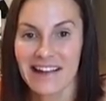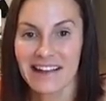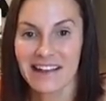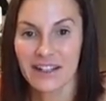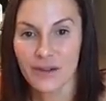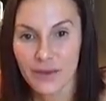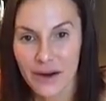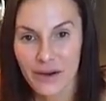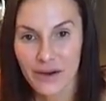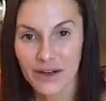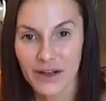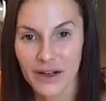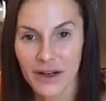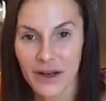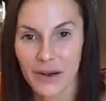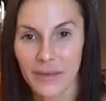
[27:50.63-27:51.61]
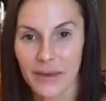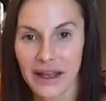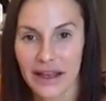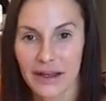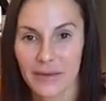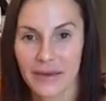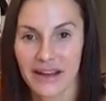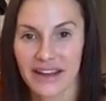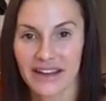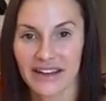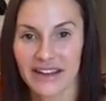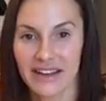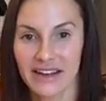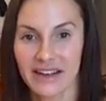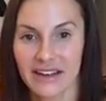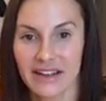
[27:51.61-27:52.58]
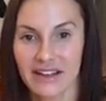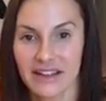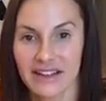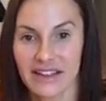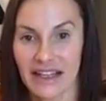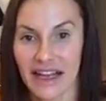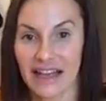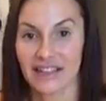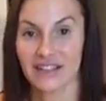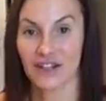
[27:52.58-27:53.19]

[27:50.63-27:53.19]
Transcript: You're welcome, Amy. Yeah, so